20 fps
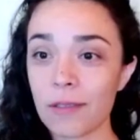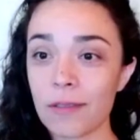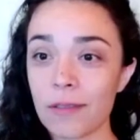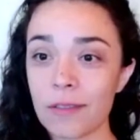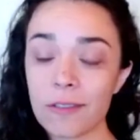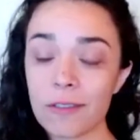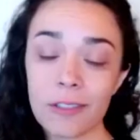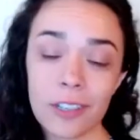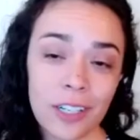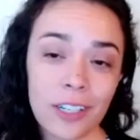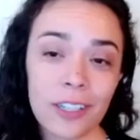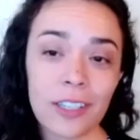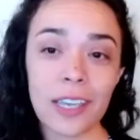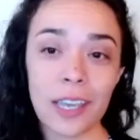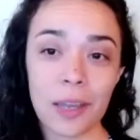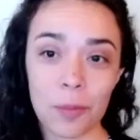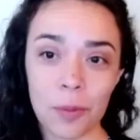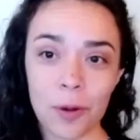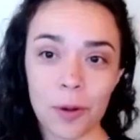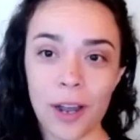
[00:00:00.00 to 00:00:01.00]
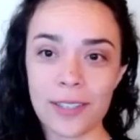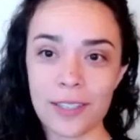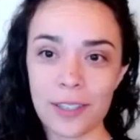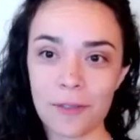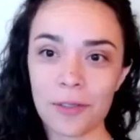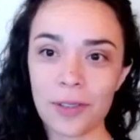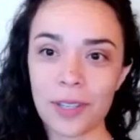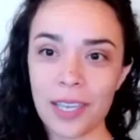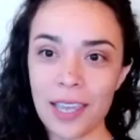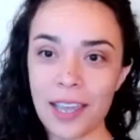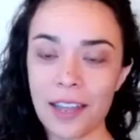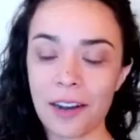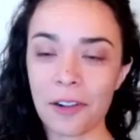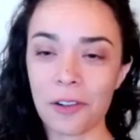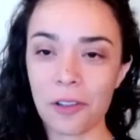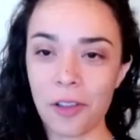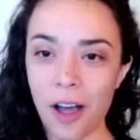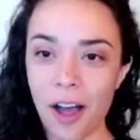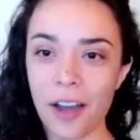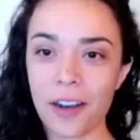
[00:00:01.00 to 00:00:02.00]
really impressively in a
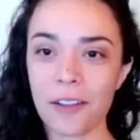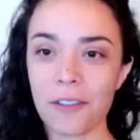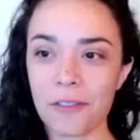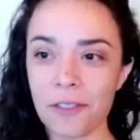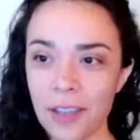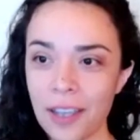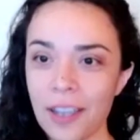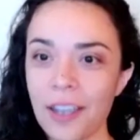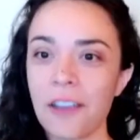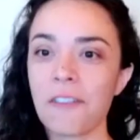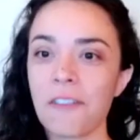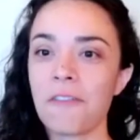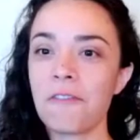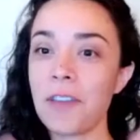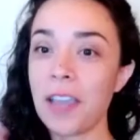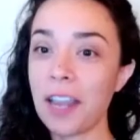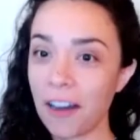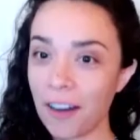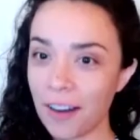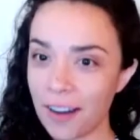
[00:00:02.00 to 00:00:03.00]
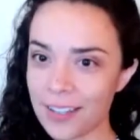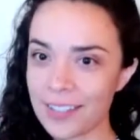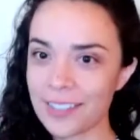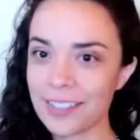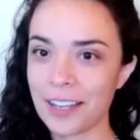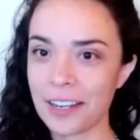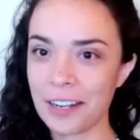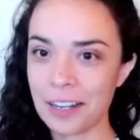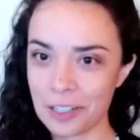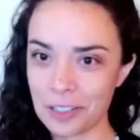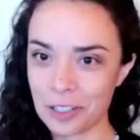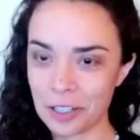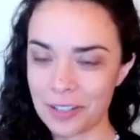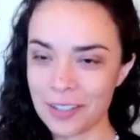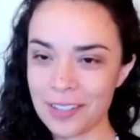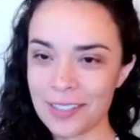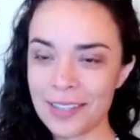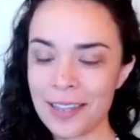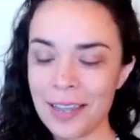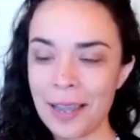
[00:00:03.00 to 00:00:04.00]
lot of various
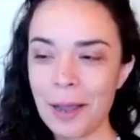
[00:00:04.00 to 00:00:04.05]
conditions.